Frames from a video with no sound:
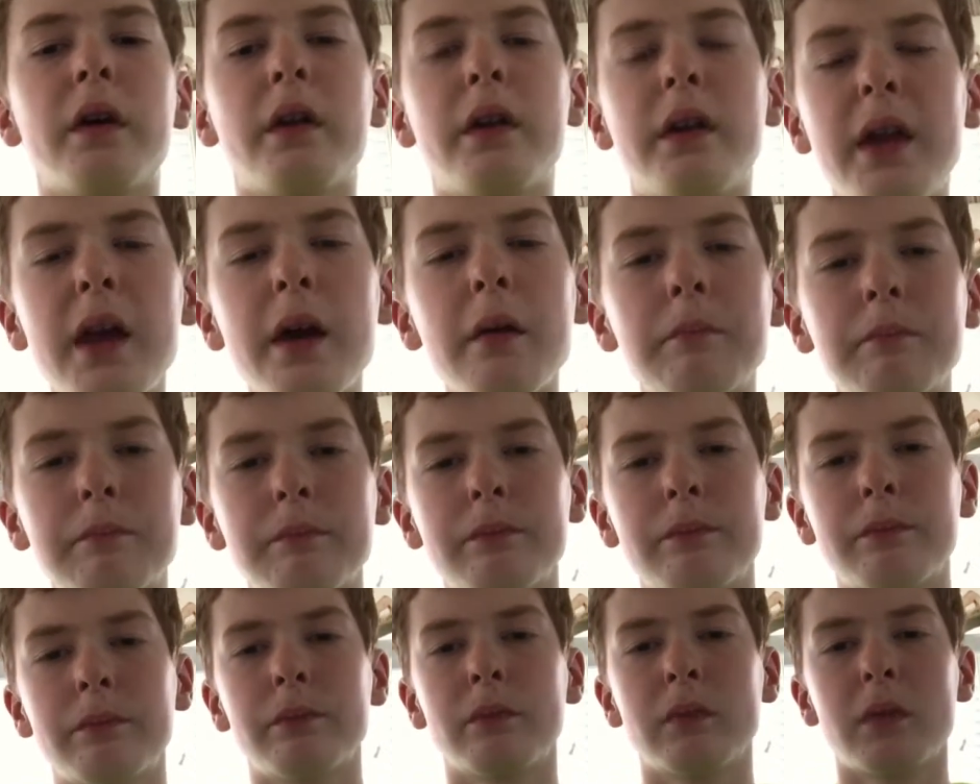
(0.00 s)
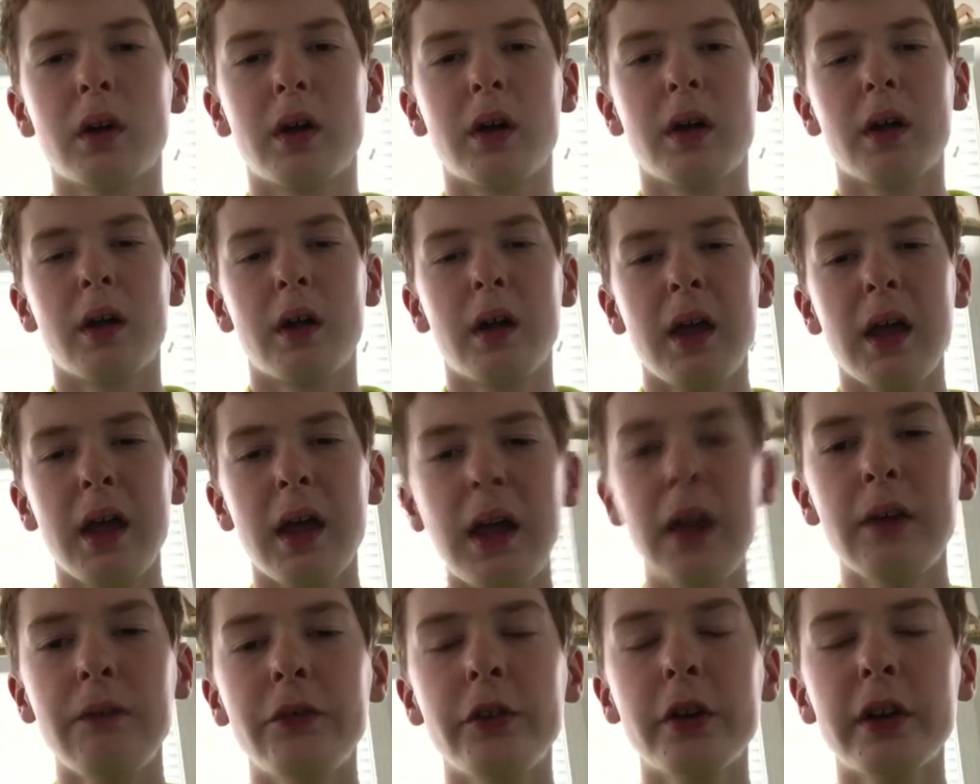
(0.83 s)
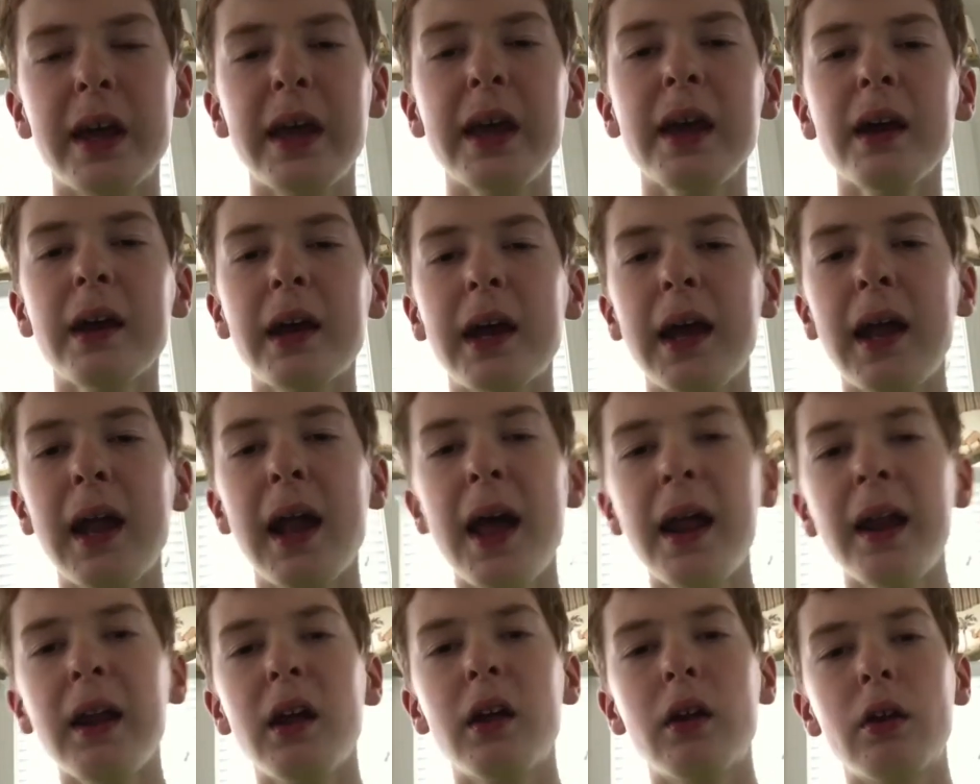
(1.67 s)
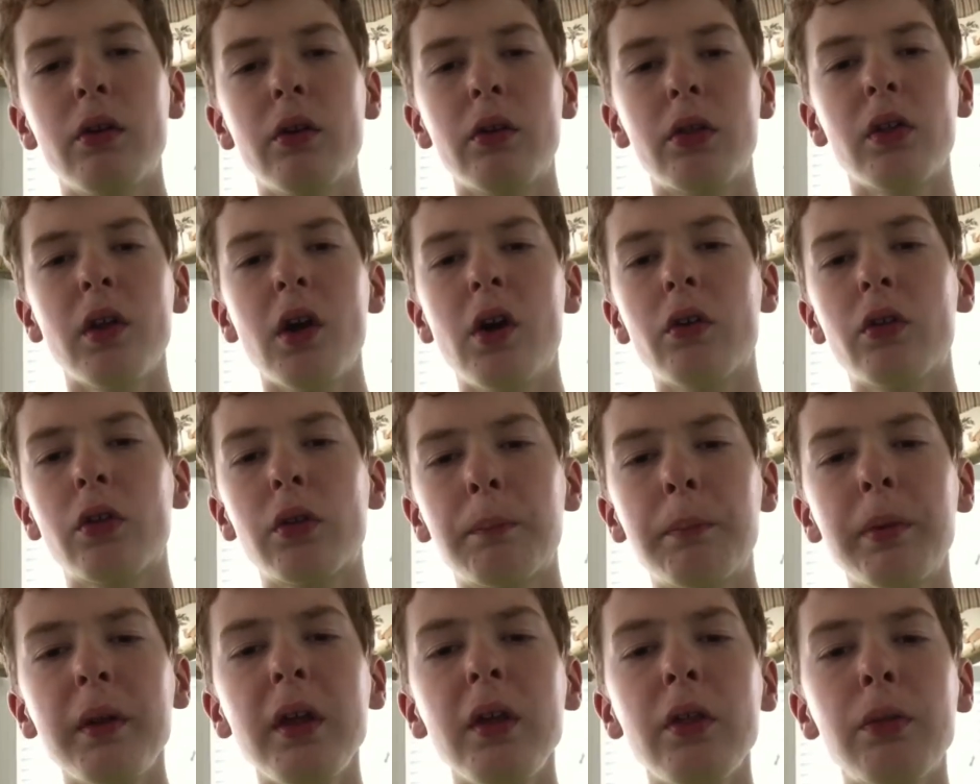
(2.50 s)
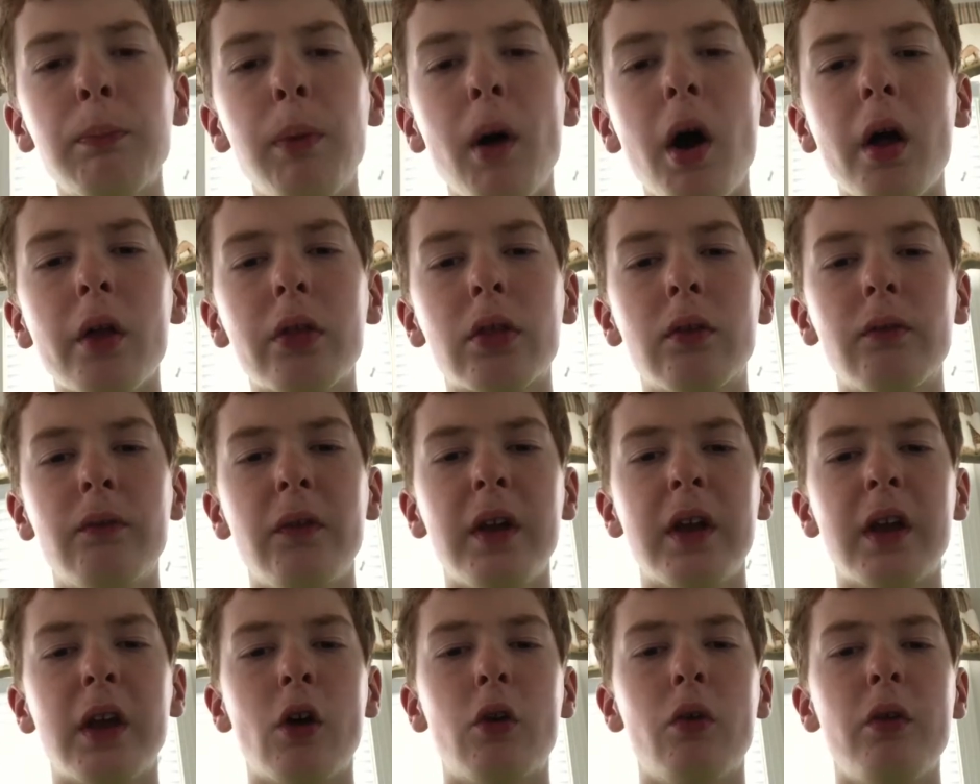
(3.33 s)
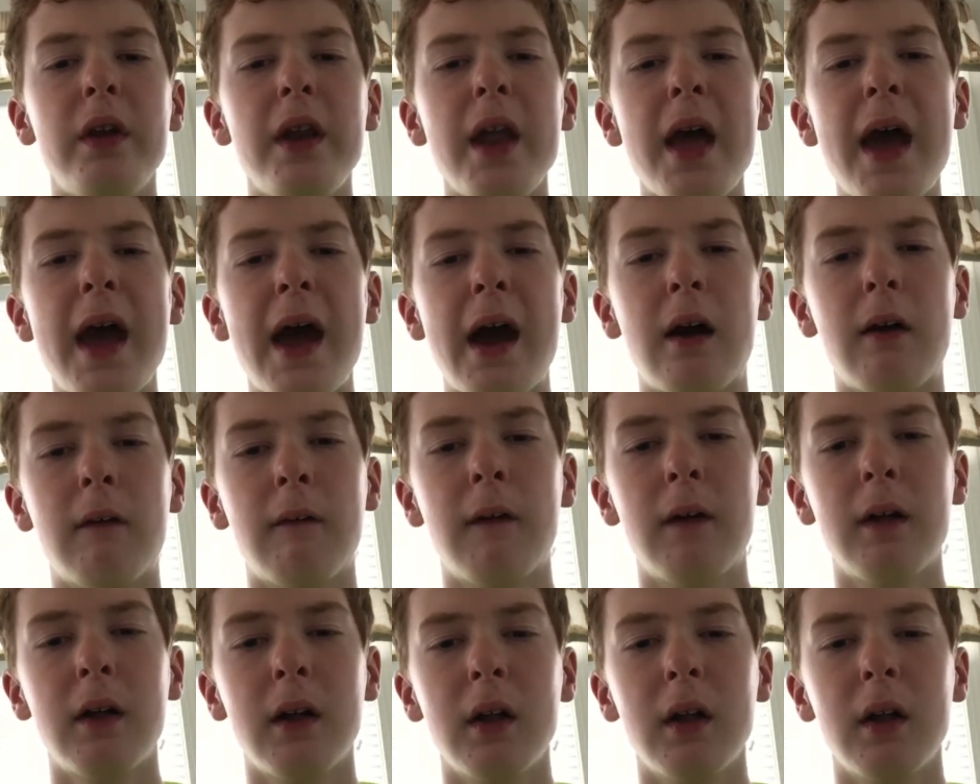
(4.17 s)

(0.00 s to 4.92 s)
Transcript: Yep. If you can't get any of those notes, please pause the video now